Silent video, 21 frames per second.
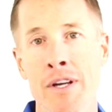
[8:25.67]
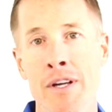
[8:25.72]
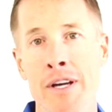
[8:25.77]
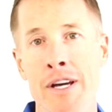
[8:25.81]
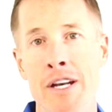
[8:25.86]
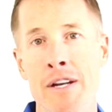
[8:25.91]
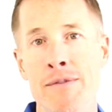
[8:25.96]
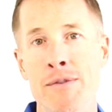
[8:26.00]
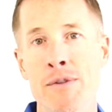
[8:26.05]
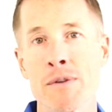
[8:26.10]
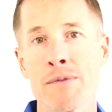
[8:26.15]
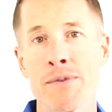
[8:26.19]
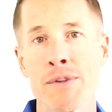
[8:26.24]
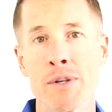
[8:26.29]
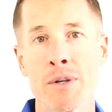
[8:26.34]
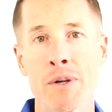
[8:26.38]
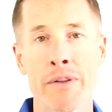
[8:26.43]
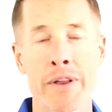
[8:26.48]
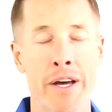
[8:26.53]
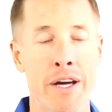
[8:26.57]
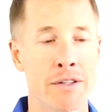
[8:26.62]
And if you
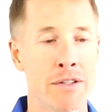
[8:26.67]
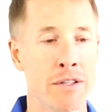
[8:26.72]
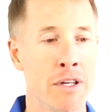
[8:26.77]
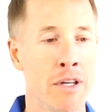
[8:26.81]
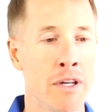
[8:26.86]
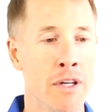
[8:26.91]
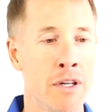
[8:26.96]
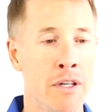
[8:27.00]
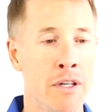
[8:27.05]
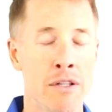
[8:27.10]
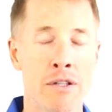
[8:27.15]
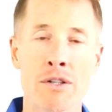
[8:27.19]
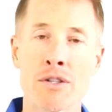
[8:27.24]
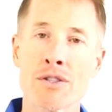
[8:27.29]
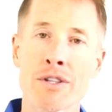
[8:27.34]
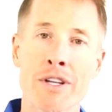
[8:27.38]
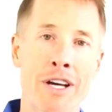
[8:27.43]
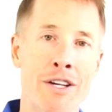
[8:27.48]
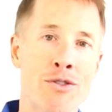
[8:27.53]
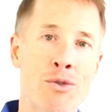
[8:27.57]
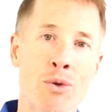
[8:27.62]
feel that your
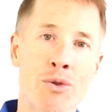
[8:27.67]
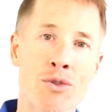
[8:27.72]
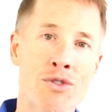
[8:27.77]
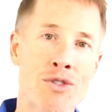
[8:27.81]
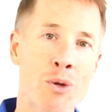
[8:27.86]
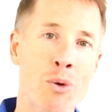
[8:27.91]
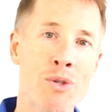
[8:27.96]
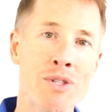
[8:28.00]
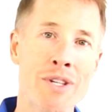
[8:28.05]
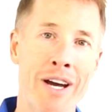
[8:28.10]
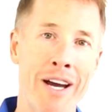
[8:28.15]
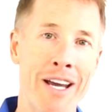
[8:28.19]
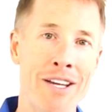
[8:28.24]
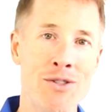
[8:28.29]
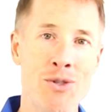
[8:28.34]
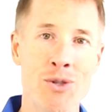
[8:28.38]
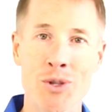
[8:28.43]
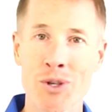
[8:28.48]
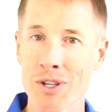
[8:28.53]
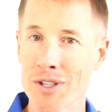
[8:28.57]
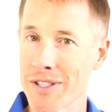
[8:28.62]
schedule is so
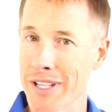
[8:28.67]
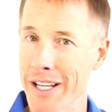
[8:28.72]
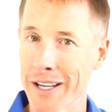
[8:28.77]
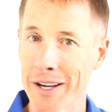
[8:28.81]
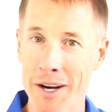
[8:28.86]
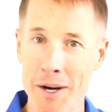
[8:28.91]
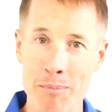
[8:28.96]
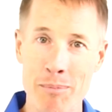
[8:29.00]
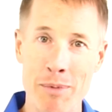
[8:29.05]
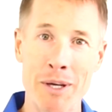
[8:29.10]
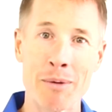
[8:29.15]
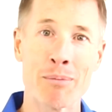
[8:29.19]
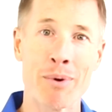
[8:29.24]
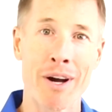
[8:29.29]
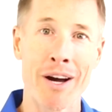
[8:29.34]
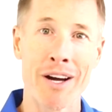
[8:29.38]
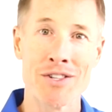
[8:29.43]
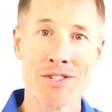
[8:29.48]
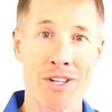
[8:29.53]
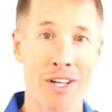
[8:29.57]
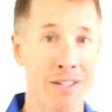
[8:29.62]
tight you couldn't take on a big
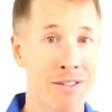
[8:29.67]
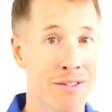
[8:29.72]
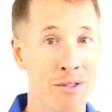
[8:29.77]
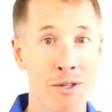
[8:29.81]
project,